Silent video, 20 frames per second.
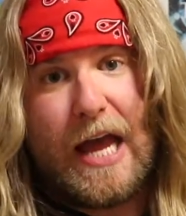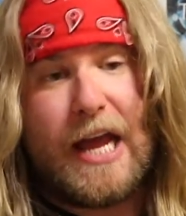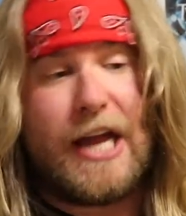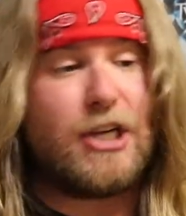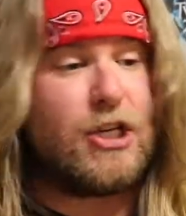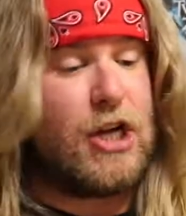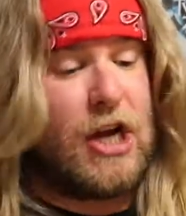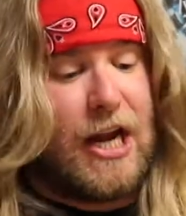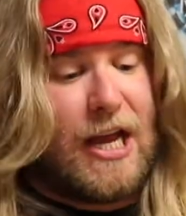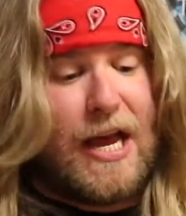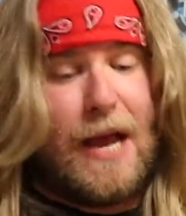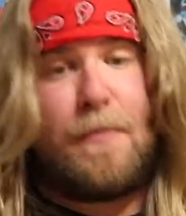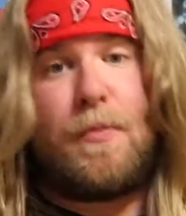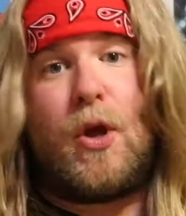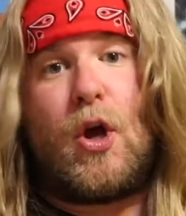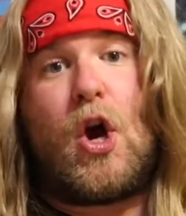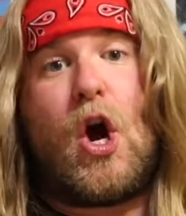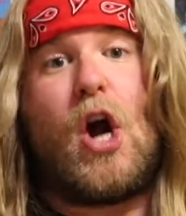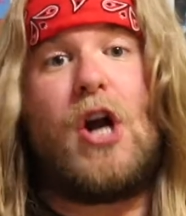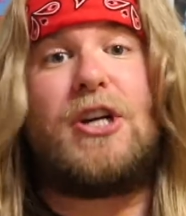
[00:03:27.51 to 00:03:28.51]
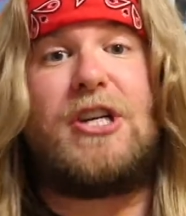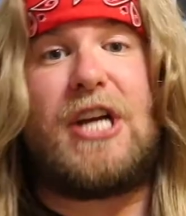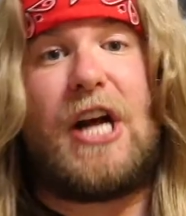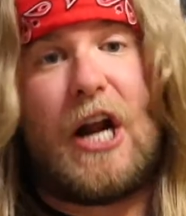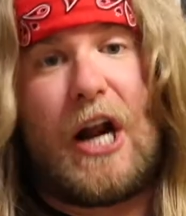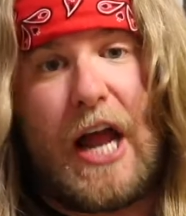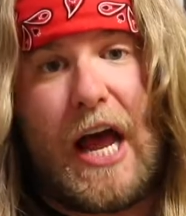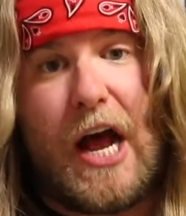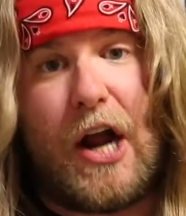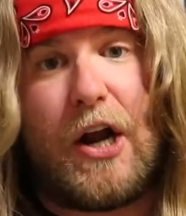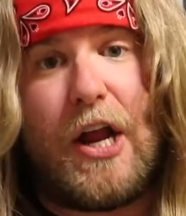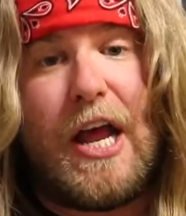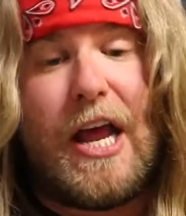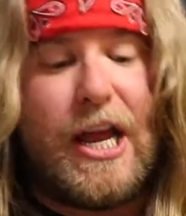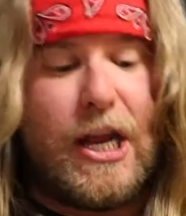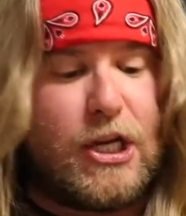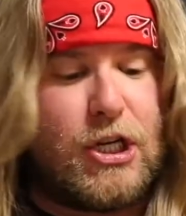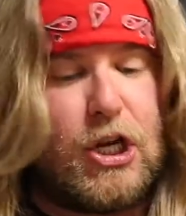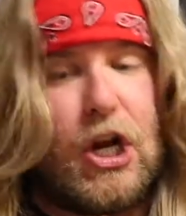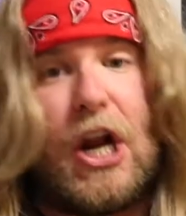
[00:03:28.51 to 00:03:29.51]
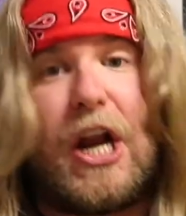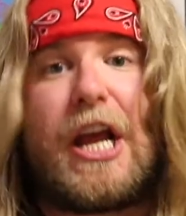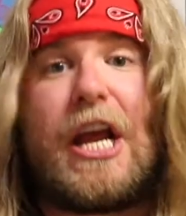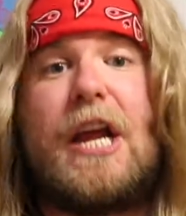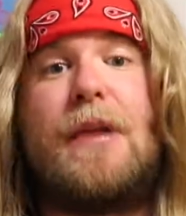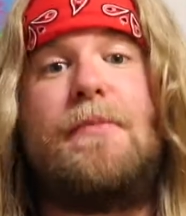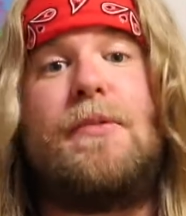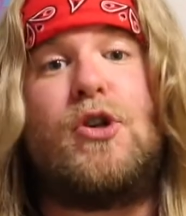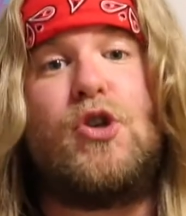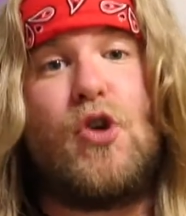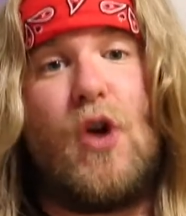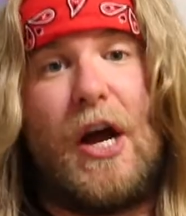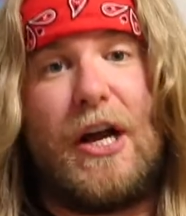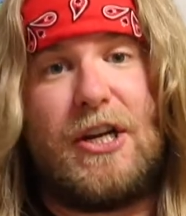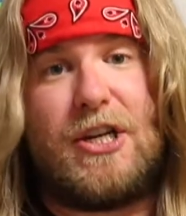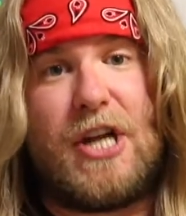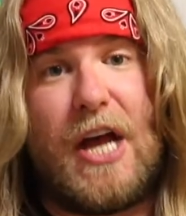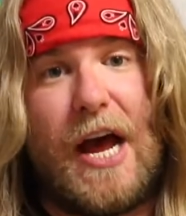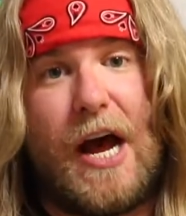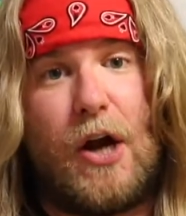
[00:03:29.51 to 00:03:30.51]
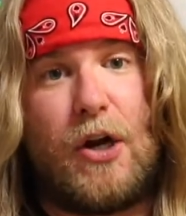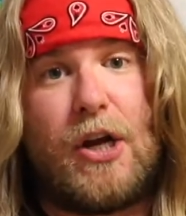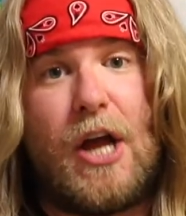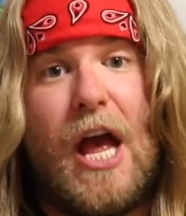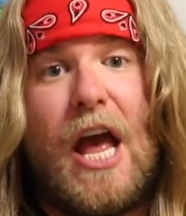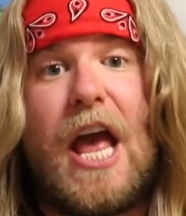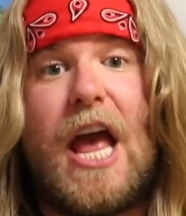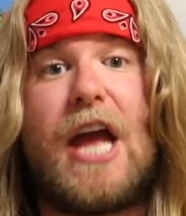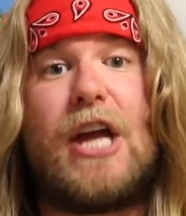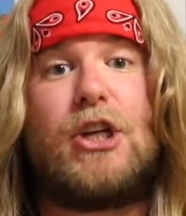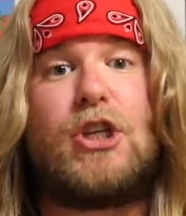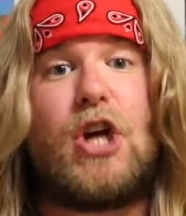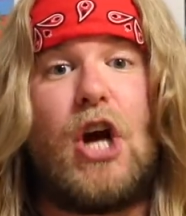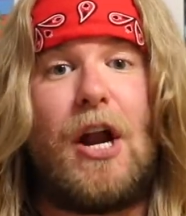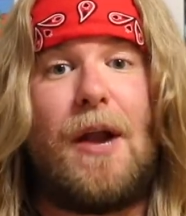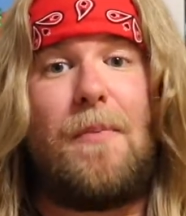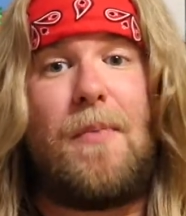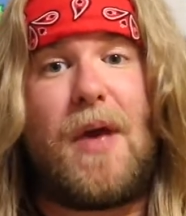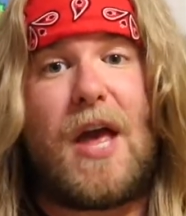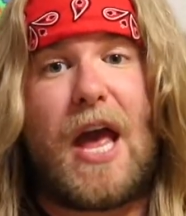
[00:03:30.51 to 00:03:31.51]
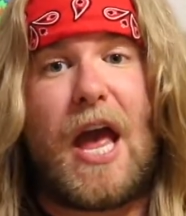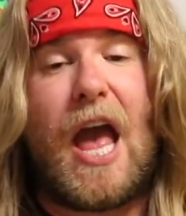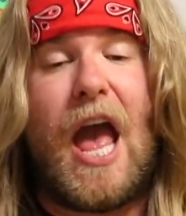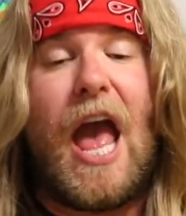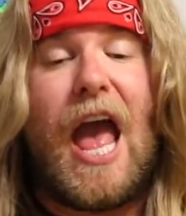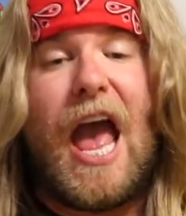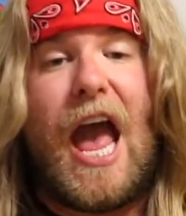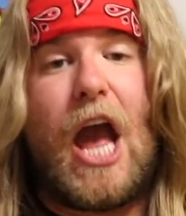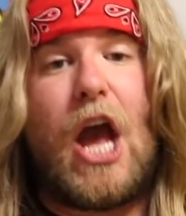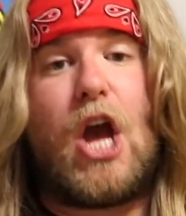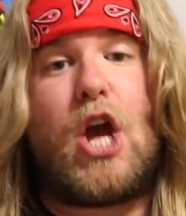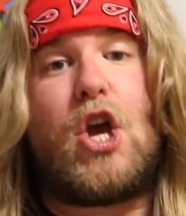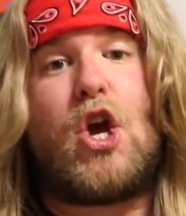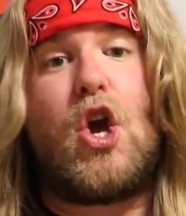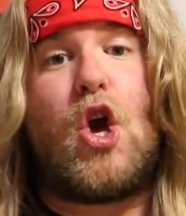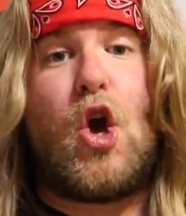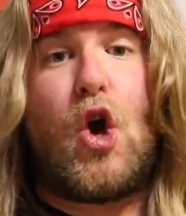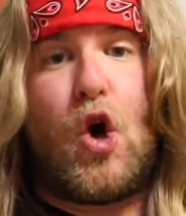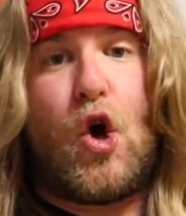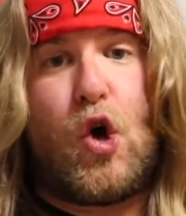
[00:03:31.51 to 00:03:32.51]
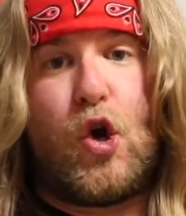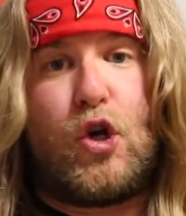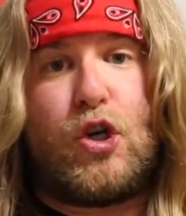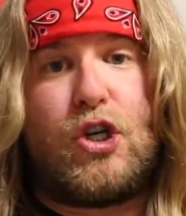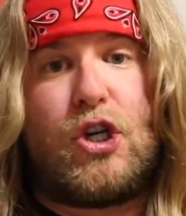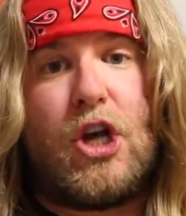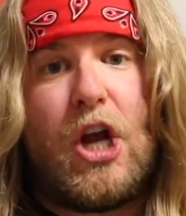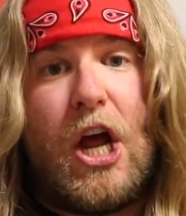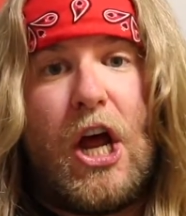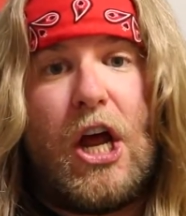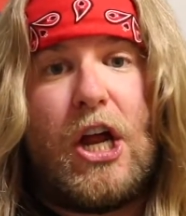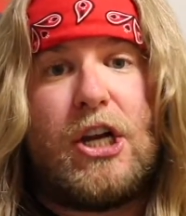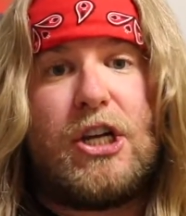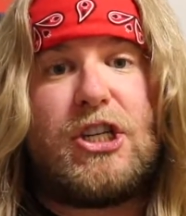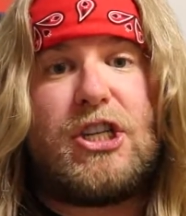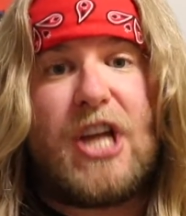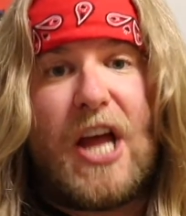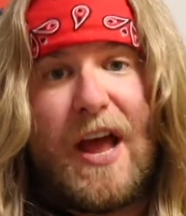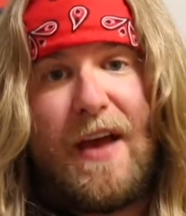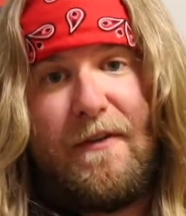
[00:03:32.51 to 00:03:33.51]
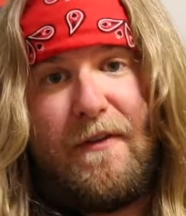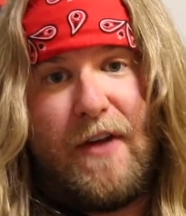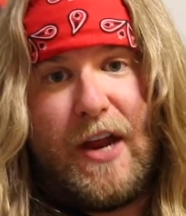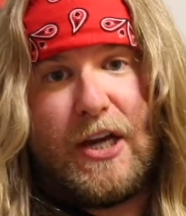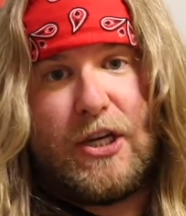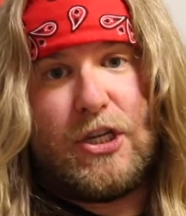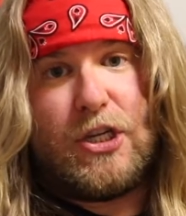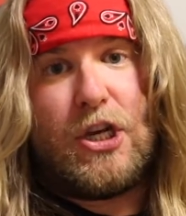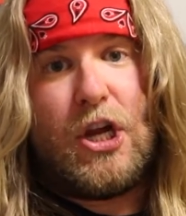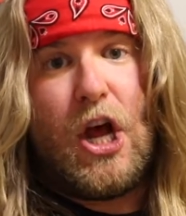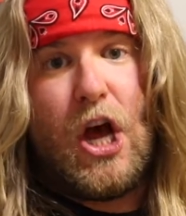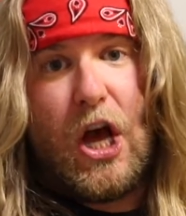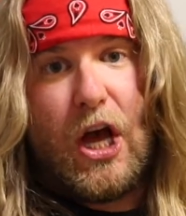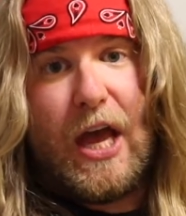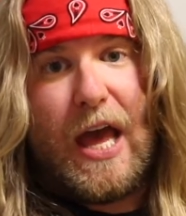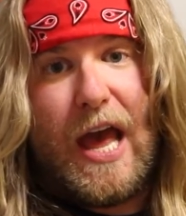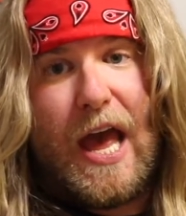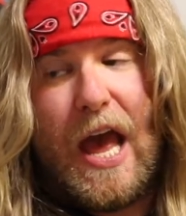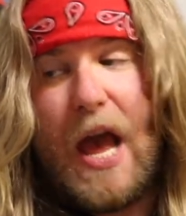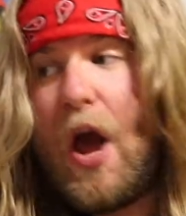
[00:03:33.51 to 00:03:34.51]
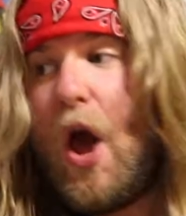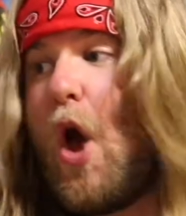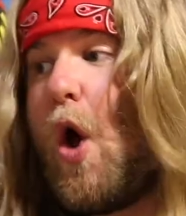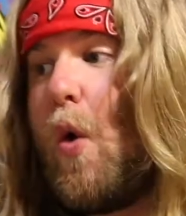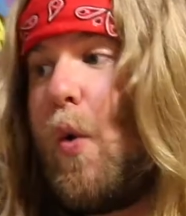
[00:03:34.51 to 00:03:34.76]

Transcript: He's going to keep the cartel out, he's going to keep the drugs out, he's going to be a huge savings, okay?